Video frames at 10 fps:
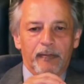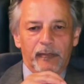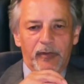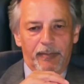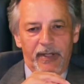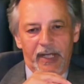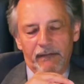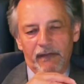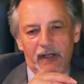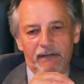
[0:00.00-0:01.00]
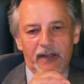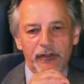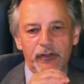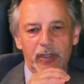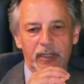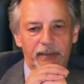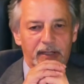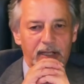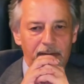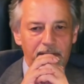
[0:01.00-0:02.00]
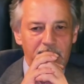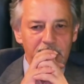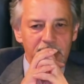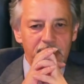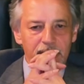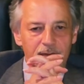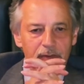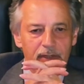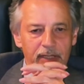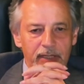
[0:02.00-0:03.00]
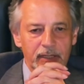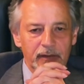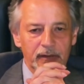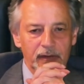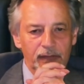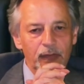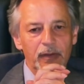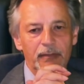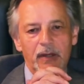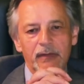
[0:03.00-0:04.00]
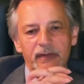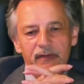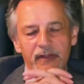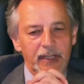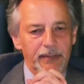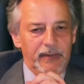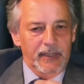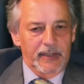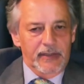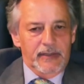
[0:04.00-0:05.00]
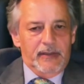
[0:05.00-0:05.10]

The brain will eventually become accustomed to getting the full amount of sleep that is